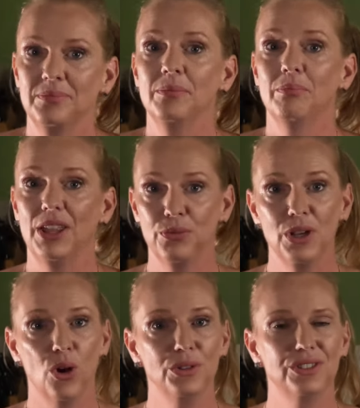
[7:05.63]
My three
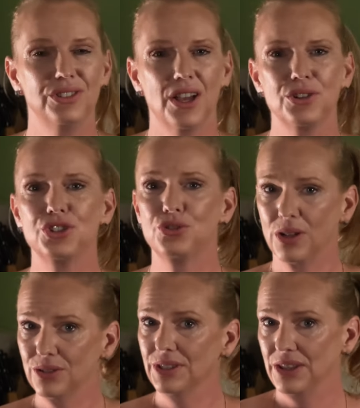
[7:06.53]
oldest daughters
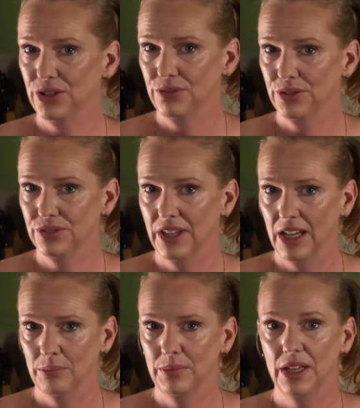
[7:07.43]
struggled at their first
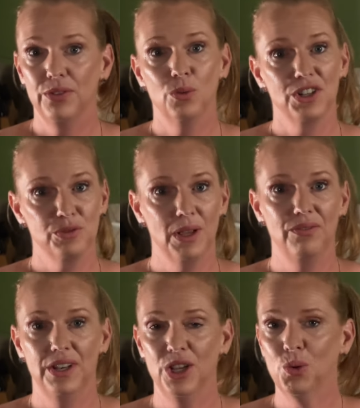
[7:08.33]
camp. If you watched my
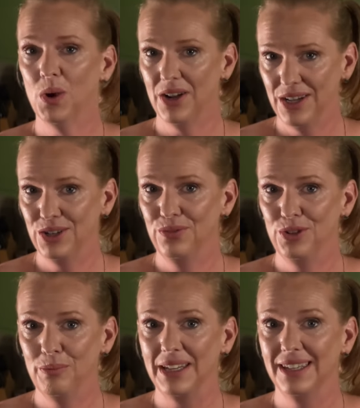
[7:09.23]
video where I interviewed
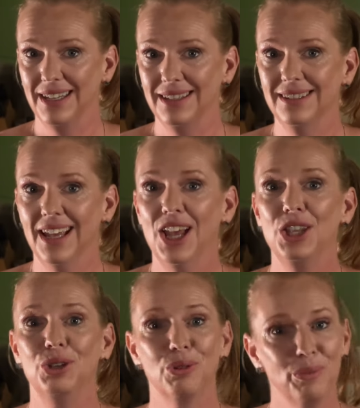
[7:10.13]
my kids,
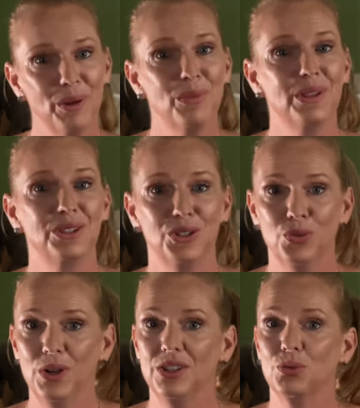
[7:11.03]
you'll remember that the
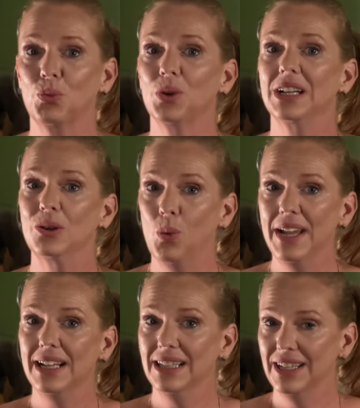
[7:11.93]
twins were
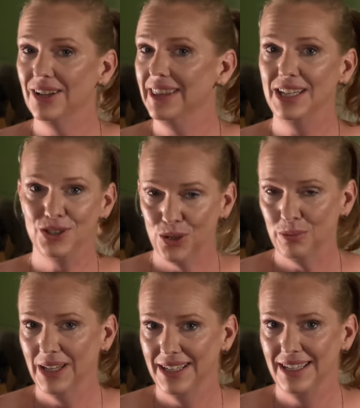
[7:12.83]
quite clear they don't
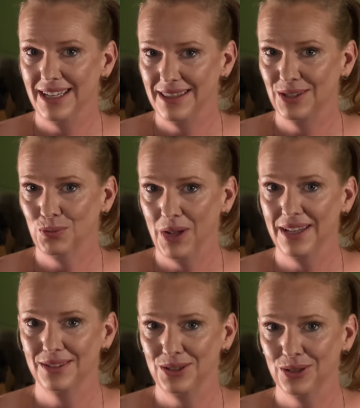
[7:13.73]
plan to eat this way as
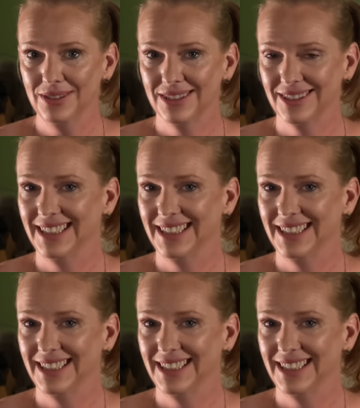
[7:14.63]
adults.